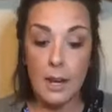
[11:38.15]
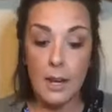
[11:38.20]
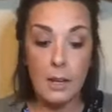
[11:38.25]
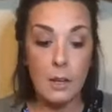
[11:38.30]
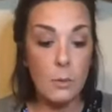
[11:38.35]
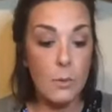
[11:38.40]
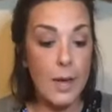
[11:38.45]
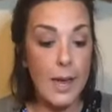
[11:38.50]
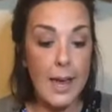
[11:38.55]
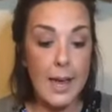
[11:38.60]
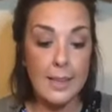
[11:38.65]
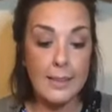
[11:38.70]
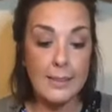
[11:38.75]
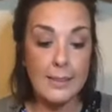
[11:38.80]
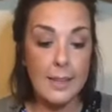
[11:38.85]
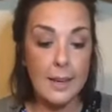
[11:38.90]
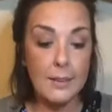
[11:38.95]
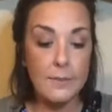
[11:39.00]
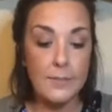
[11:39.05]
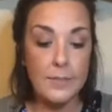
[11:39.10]
knew I had
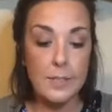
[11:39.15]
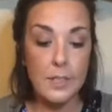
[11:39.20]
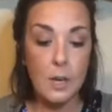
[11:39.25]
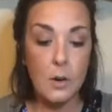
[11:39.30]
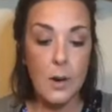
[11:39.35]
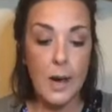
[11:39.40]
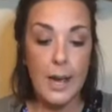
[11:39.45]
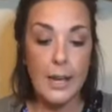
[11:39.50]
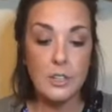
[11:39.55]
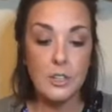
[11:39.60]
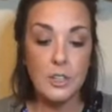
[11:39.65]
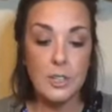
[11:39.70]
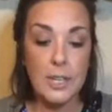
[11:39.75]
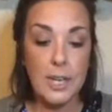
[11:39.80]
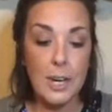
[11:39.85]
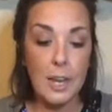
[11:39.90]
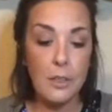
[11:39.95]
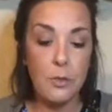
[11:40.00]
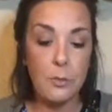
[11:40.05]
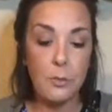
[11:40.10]
stuff, so I just
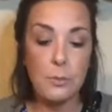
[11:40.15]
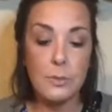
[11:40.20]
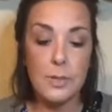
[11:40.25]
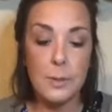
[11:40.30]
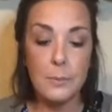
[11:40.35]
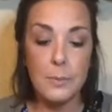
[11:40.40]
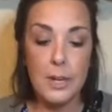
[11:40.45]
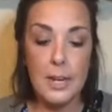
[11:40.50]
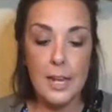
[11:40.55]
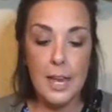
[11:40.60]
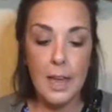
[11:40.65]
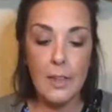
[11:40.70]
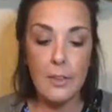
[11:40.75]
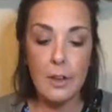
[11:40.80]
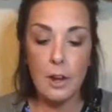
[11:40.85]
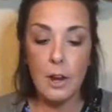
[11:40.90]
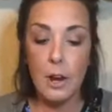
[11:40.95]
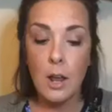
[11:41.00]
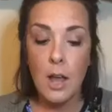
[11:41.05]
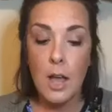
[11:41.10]
kind of threw something
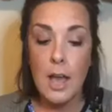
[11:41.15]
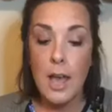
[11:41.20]
together.